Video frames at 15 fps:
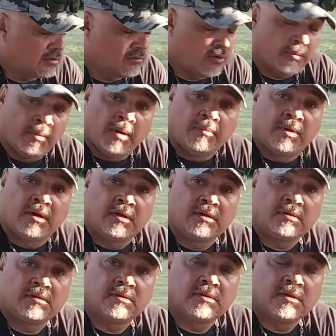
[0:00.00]

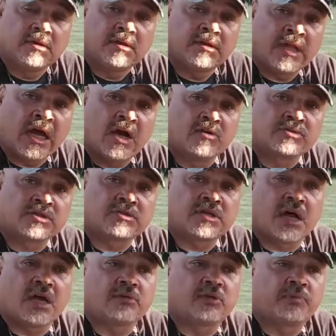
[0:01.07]
Remember, now is the
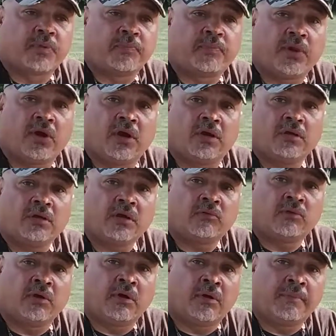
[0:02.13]
time to prepare.
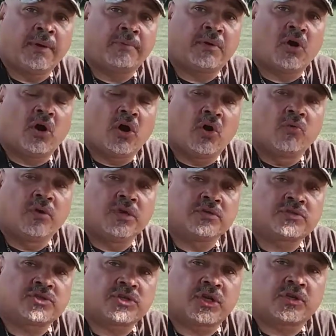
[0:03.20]
Remember,
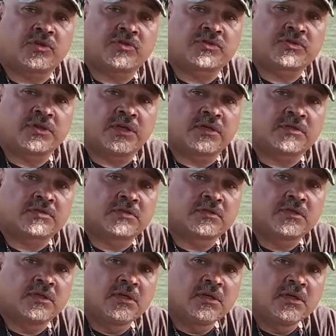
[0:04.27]
always check your SIGs.
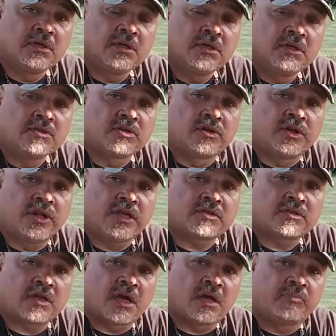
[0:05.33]
Till the
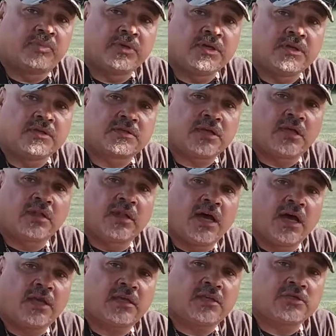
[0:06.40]
next time, please hit
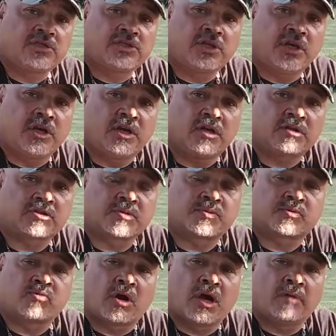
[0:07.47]
like and share and
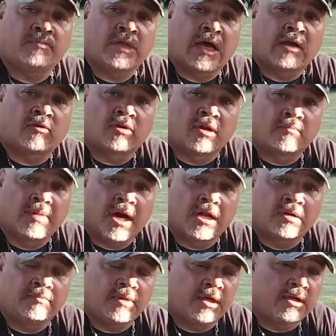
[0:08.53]
subscribe down on the
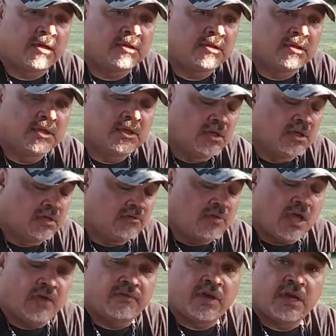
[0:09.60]
bottom there. If you
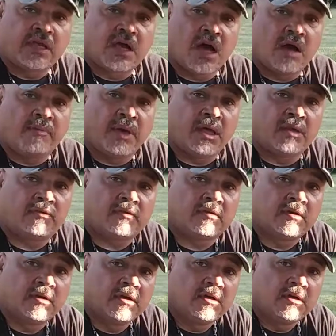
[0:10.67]
have any comments
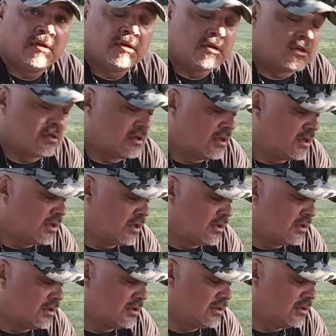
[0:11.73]

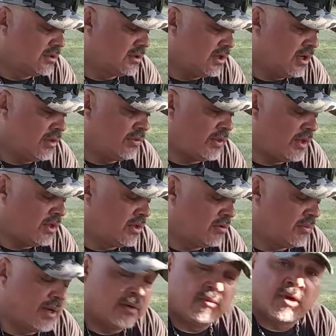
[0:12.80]
or anything
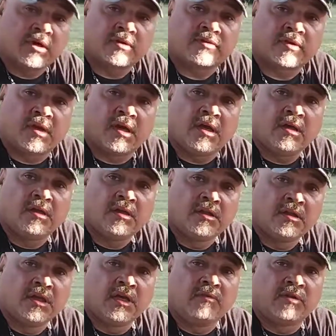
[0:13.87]
you might want to say,
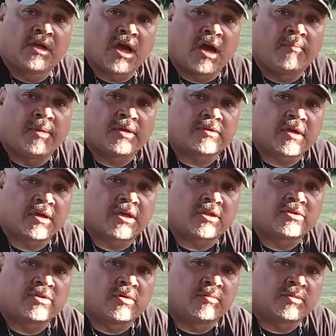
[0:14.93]
leave the comments. I'll
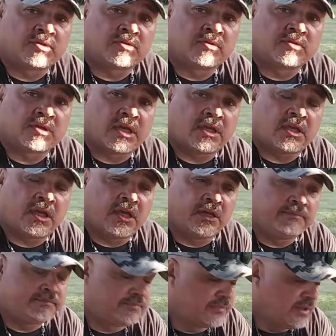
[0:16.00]
get to them as soon as I
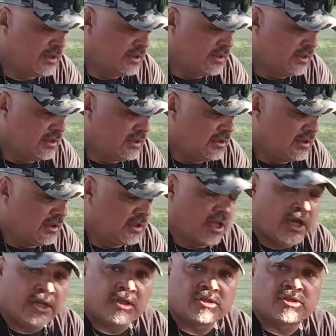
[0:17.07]
can.
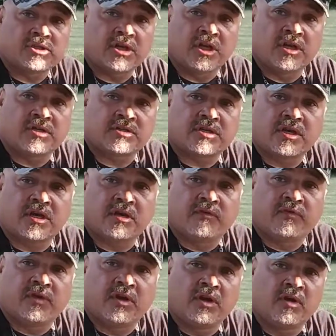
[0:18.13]
Like and share the
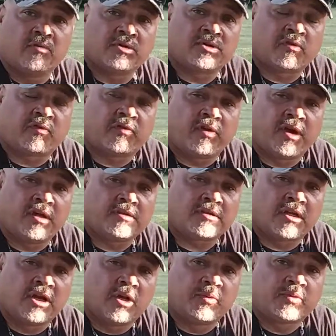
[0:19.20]
video with your friends.
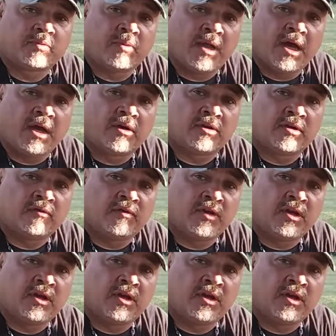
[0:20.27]
It helps me out in the